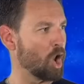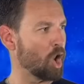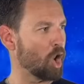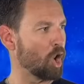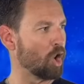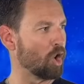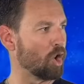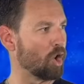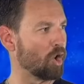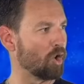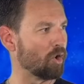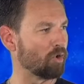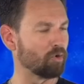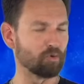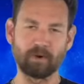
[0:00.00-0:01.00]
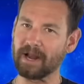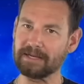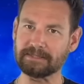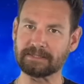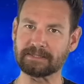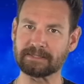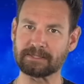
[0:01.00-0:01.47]
All
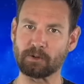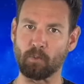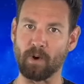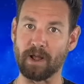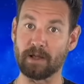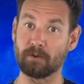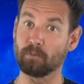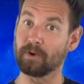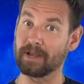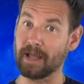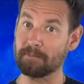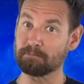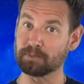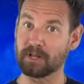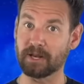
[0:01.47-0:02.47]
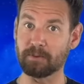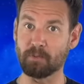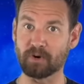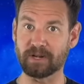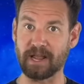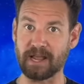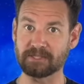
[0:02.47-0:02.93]
right, well, we got plenty
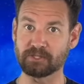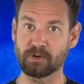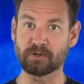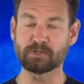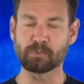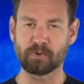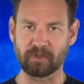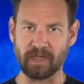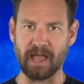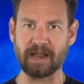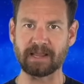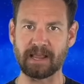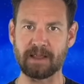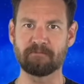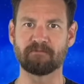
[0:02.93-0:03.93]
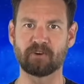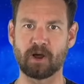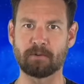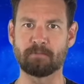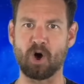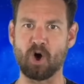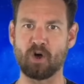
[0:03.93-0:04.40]
more dad jokes where that came
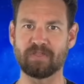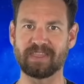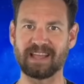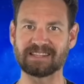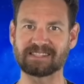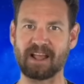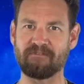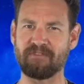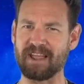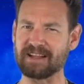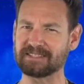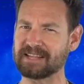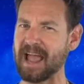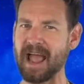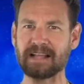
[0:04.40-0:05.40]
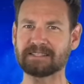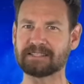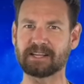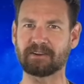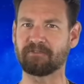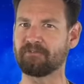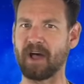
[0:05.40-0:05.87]
from on this
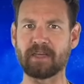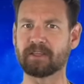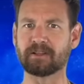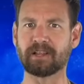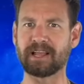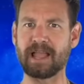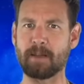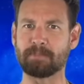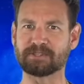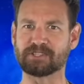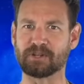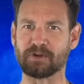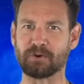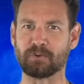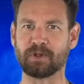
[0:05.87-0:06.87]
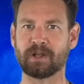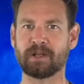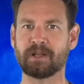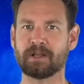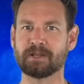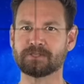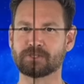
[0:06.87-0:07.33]
fantastic fatherly episode.
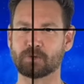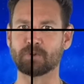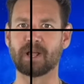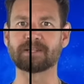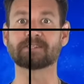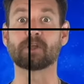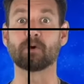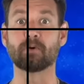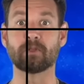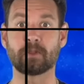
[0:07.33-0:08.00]
So let's go to the